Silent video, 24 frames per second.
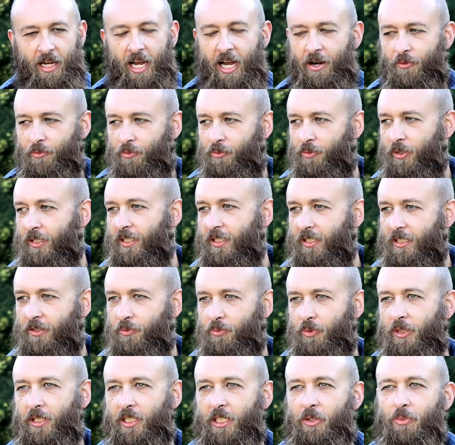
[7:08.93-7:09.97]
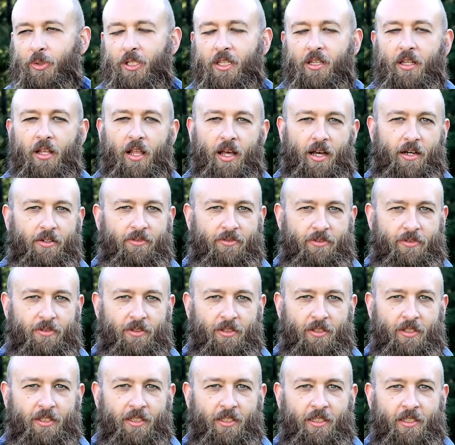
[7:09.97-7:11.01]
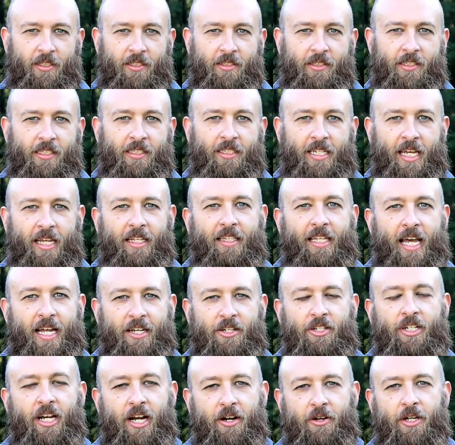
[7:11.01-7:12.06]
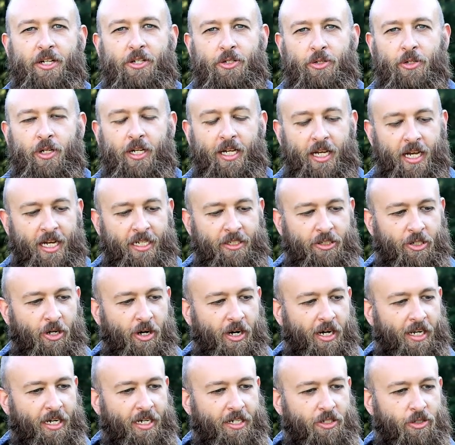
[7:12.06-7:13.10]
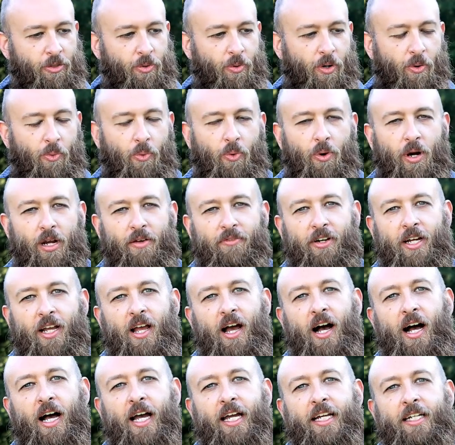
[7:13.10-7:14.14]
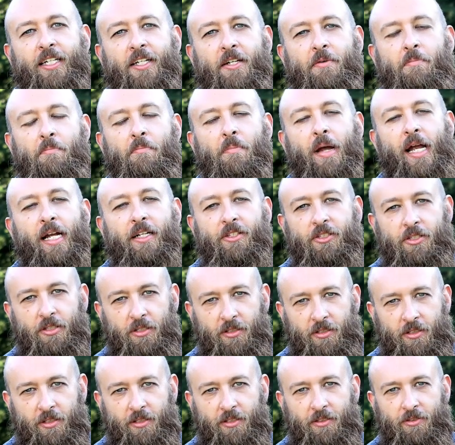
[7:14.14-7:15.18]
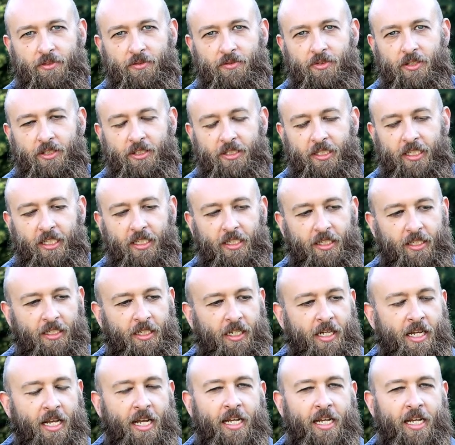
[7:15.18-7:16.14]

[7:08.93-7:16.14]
I really, really would love to take that cherry tree and turn it into a one-of-a-kind mantle for Tina.